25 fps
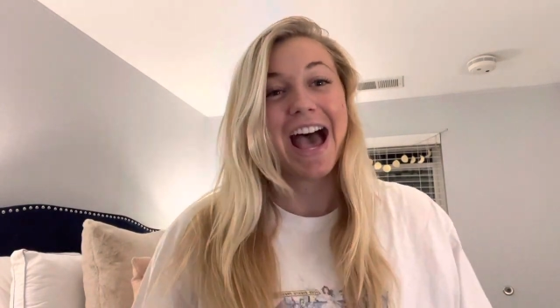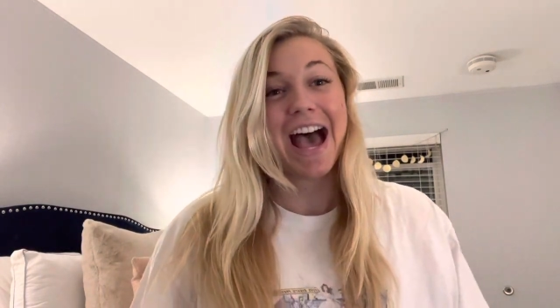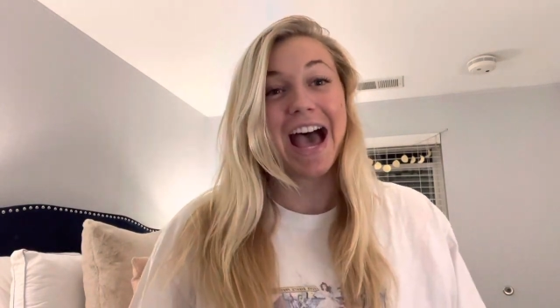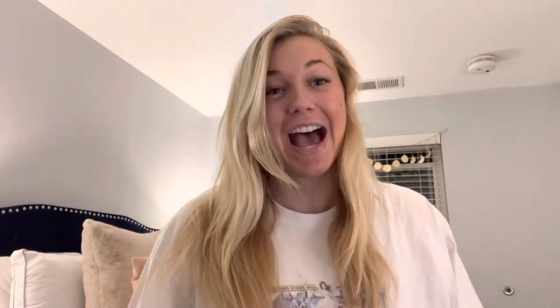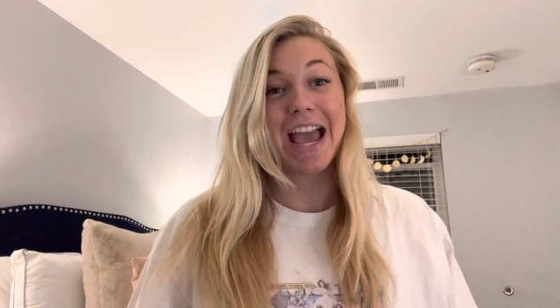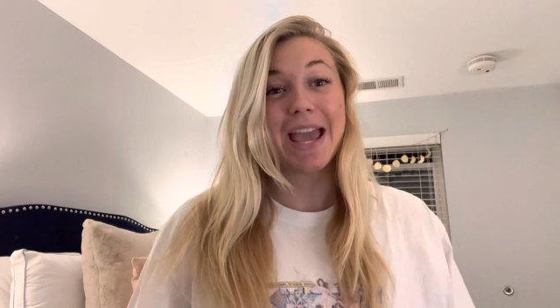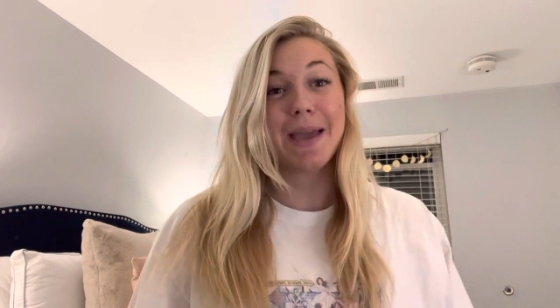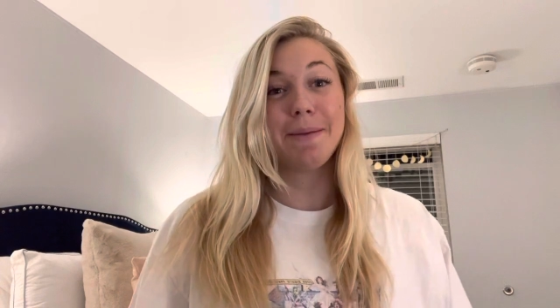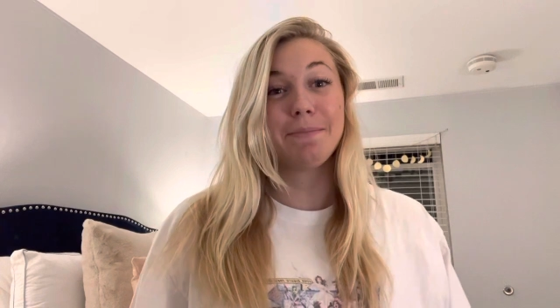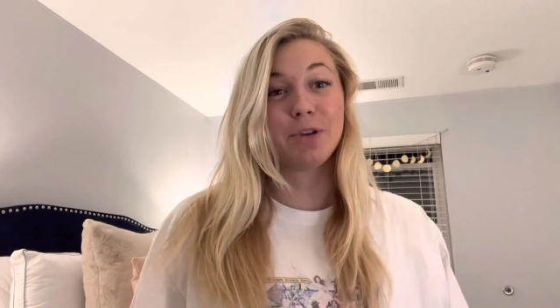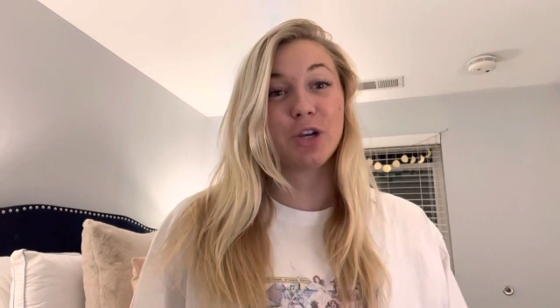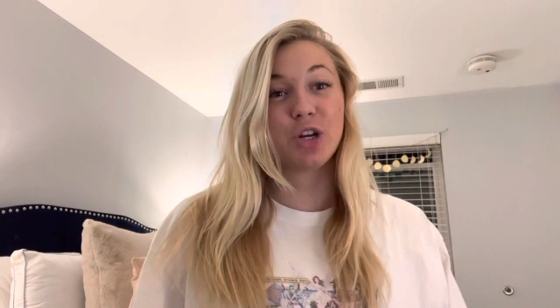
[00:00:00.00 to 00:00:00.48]

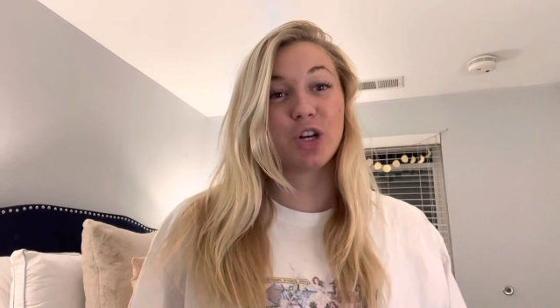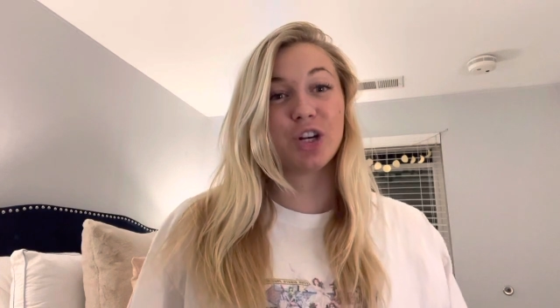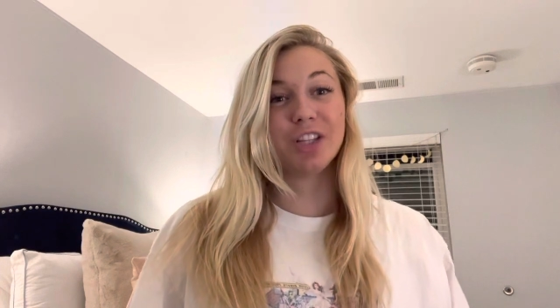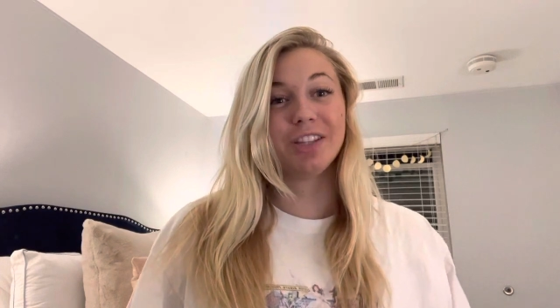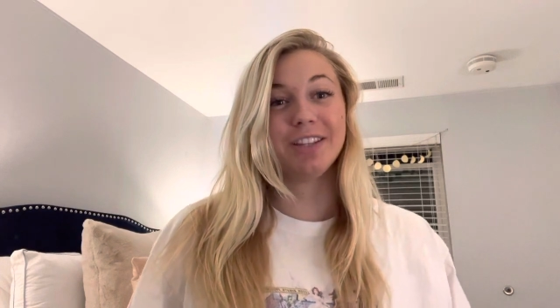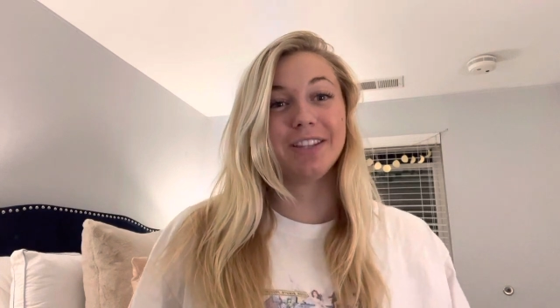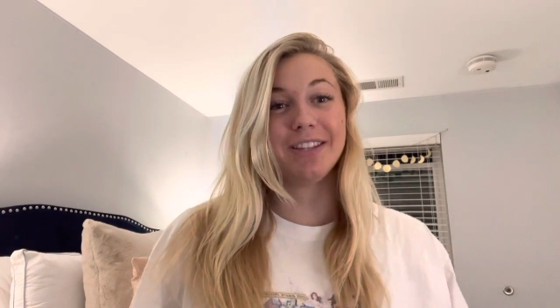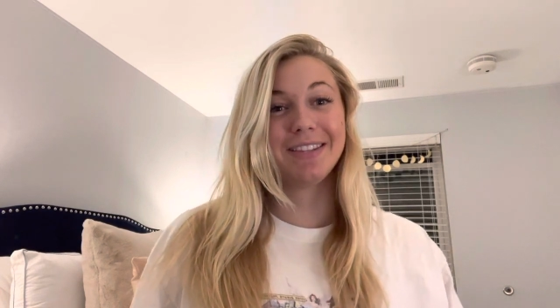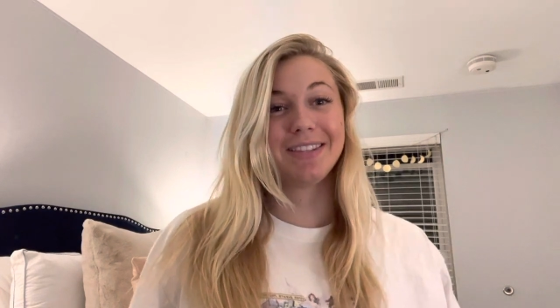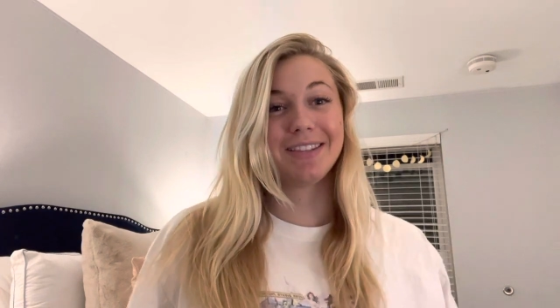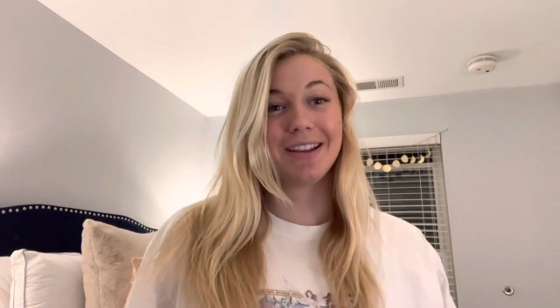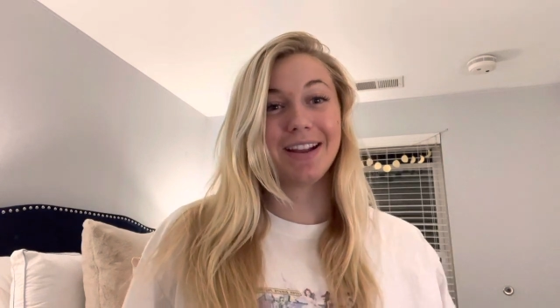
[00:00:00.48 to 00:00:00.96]
I am
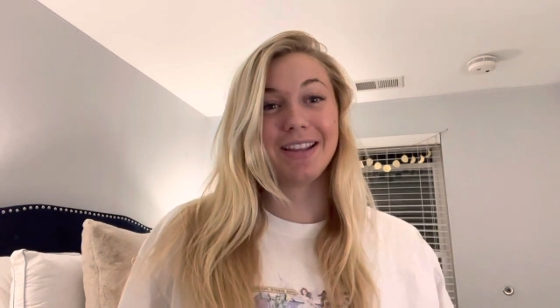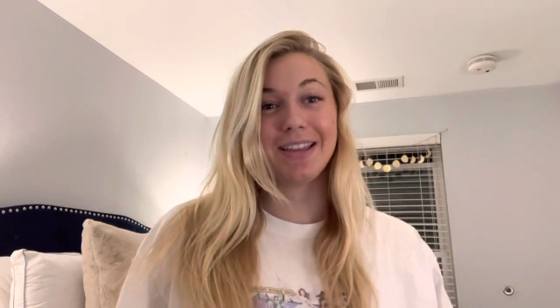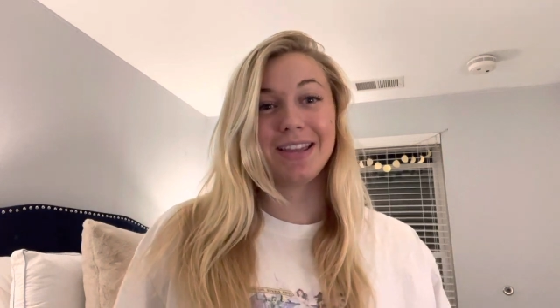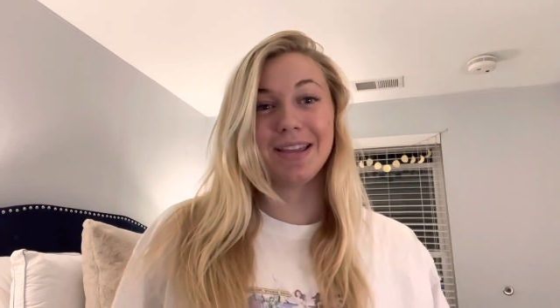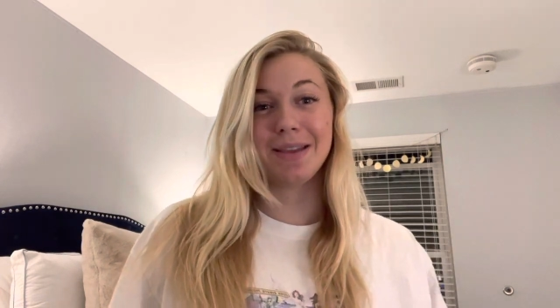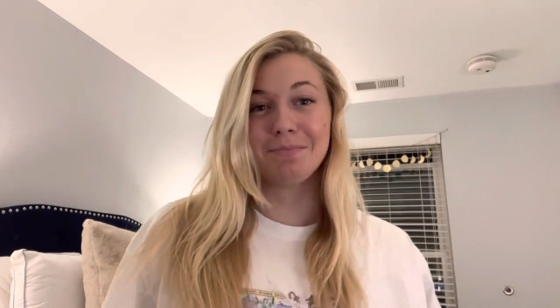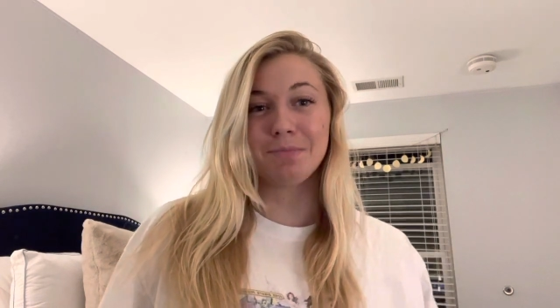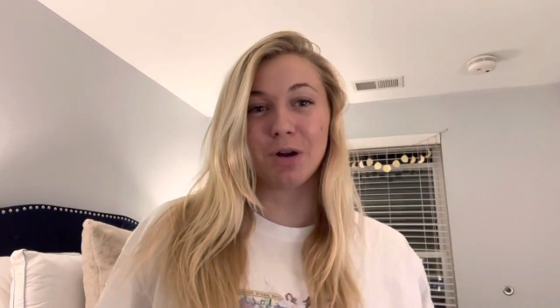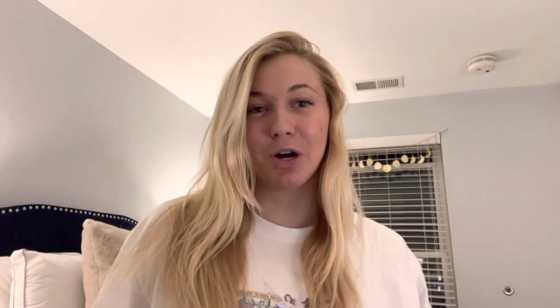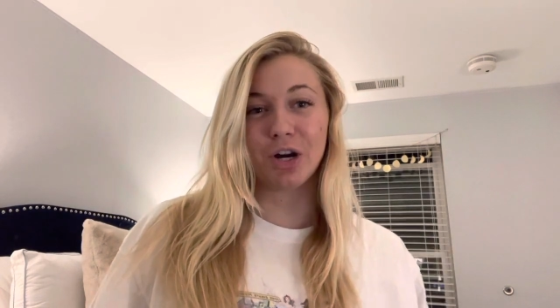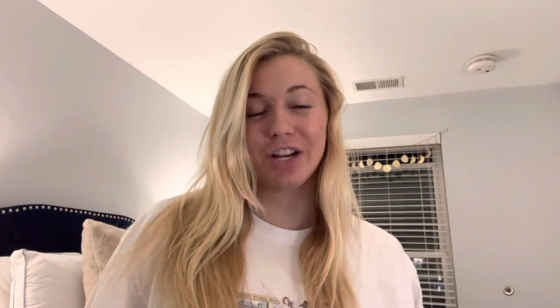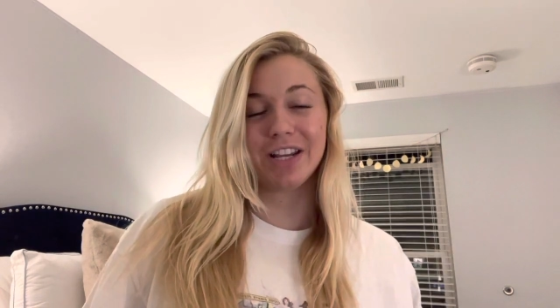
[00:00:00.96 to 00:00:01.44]
currently
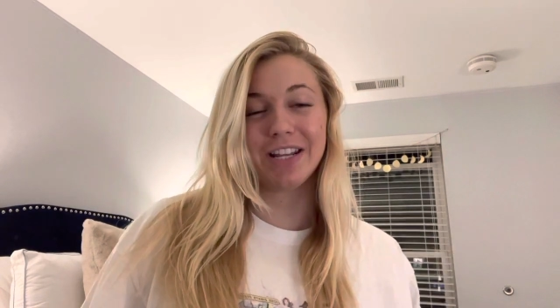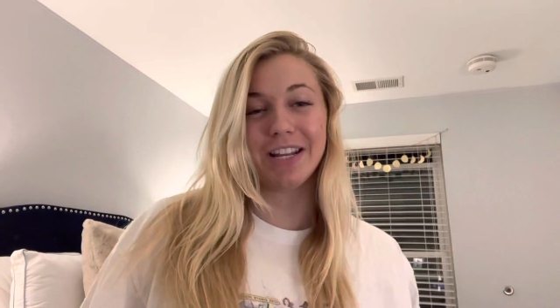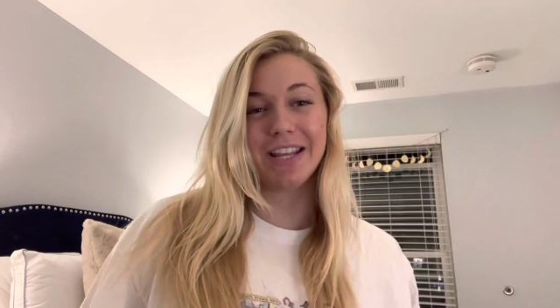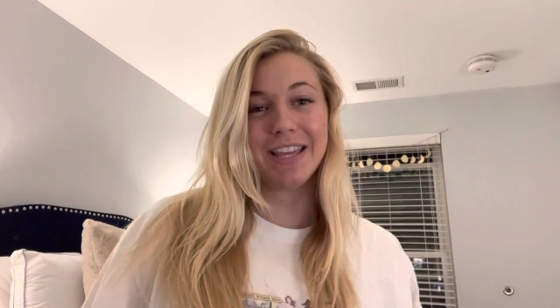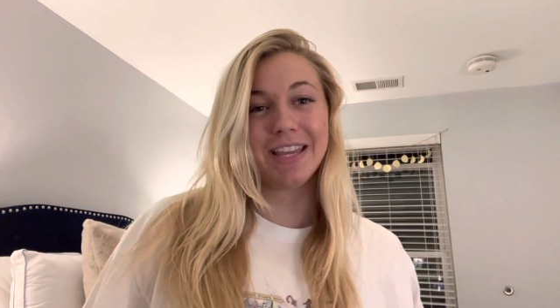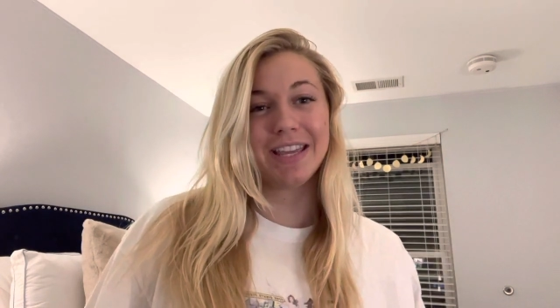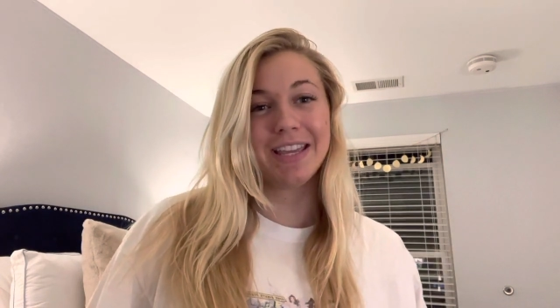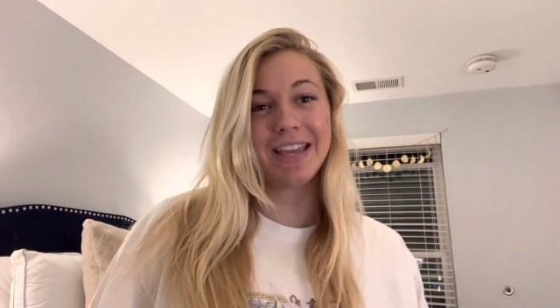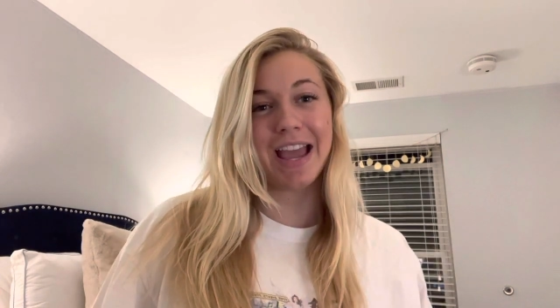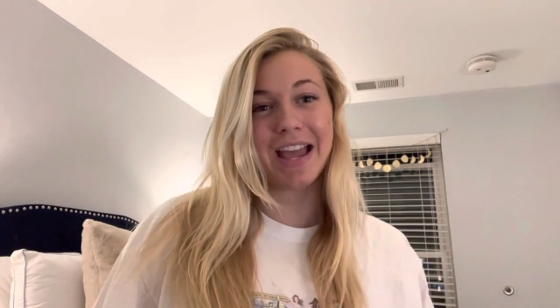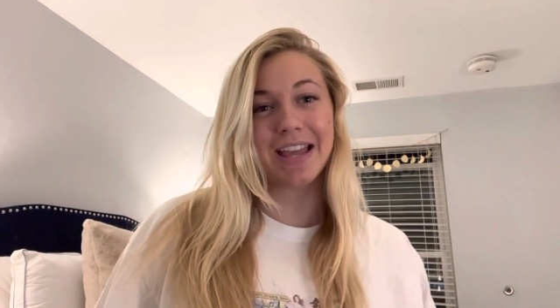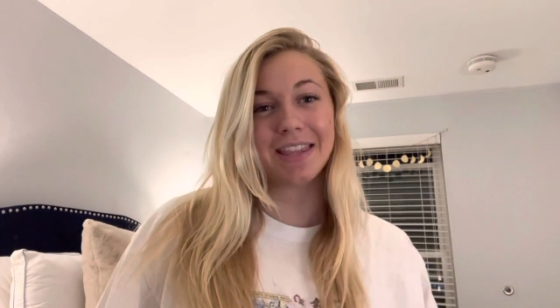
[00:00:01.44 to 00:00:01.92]
studying marketing